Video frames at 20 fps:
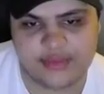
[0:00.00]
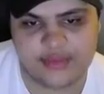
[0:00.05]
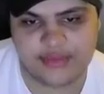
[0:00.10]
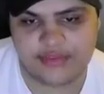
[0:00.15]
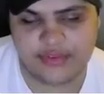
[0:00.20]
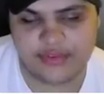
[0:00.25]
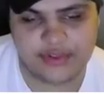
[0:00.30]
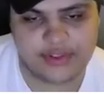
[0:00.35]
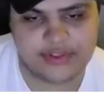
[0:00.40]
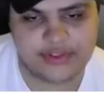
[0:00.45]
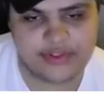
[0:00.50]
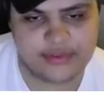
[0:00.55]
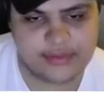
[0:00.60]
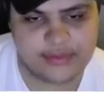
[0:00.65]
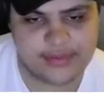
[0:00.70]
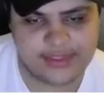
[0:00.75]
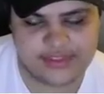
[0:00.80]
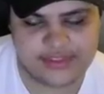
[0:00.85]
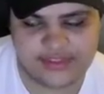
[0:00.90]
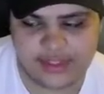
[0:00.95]
referring to
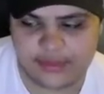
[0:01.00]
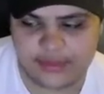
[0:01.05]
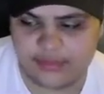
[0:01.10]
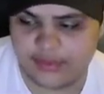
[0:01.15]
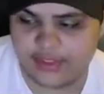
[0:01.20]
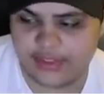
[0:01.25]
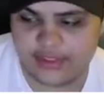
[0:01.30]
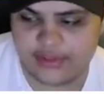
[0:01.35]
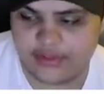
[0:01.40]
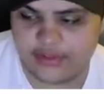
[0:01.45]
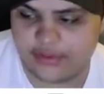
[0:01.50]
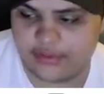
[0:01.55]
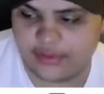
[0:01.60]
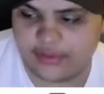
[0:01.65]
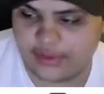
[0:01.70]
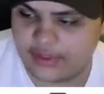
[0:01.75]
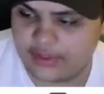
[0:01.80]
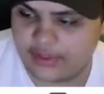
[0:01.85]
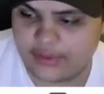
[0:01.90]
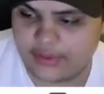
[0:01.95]
because I really don't
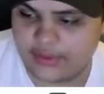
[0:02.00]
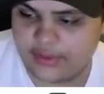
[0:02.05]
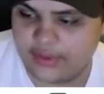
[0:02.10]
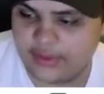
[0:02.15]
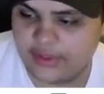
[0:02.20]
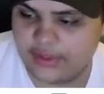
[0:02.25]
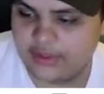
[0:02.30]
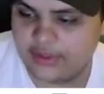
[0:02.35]
know